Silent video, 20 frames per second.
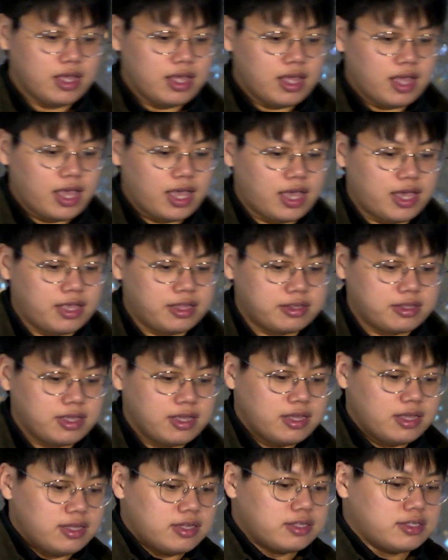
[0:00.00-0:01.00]
And
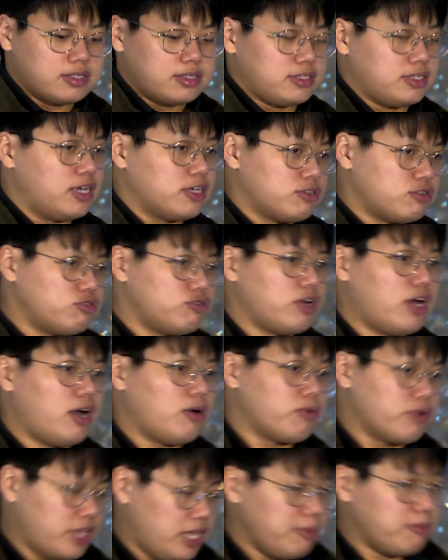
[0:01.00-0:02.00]
yeah, CUDA
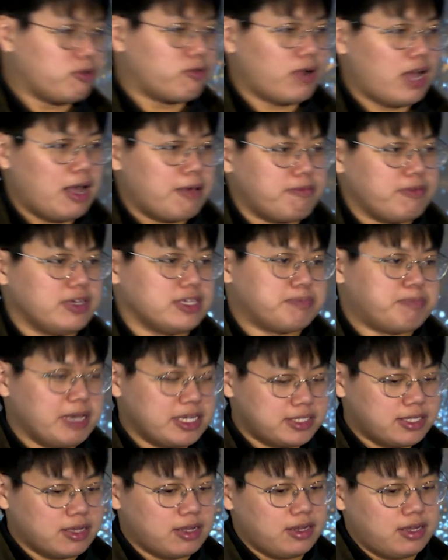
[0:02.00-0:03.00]
or heap graph is
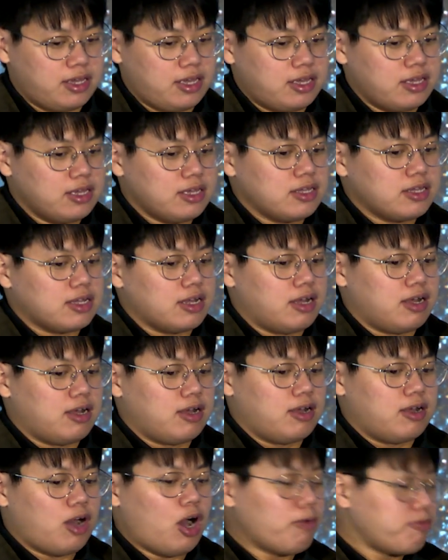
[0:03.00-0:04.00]
basically
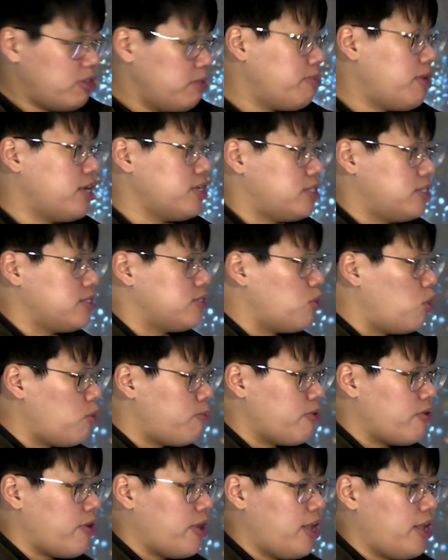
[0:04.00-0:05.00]
optimize this
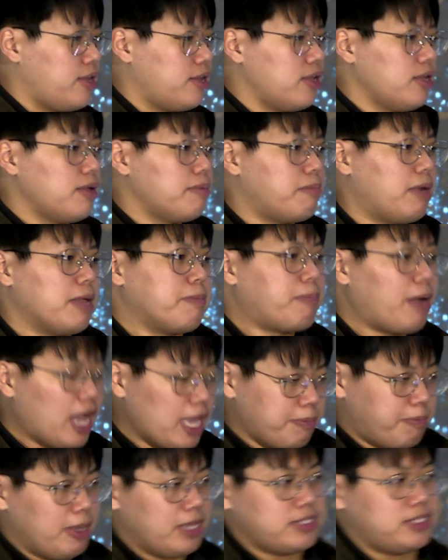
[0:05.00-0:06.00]
overhead by
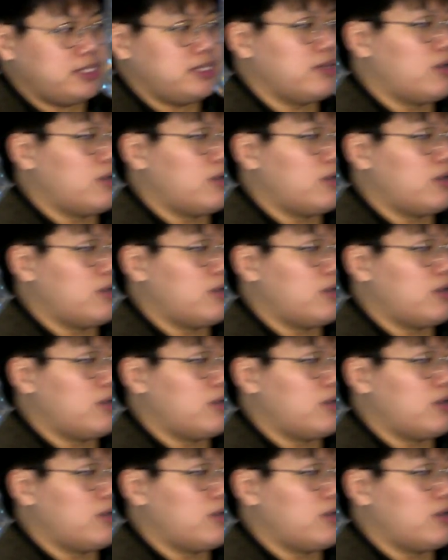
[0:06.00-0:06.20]
bypassing